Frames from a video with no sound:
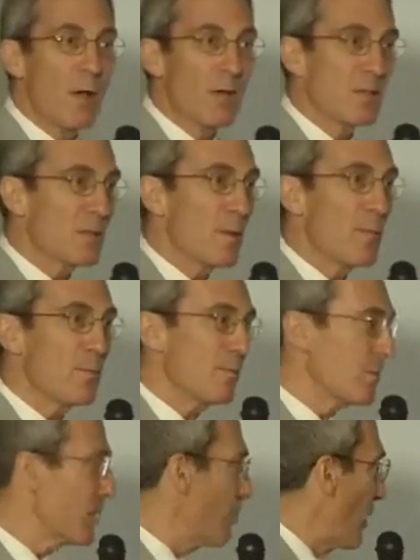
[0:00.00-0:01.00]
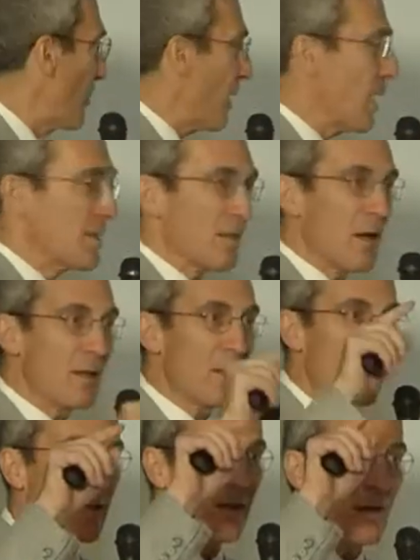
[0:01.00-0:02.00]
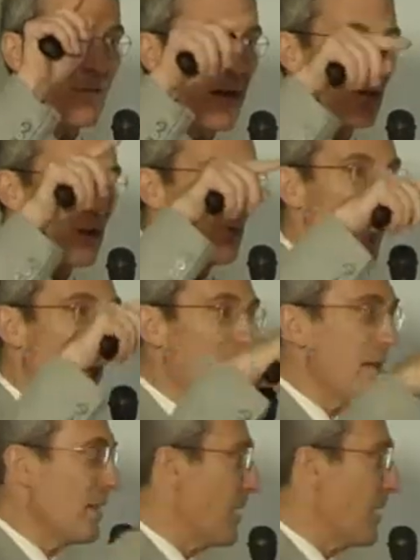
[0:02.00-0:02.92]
smarty pants got the idea of actually writing the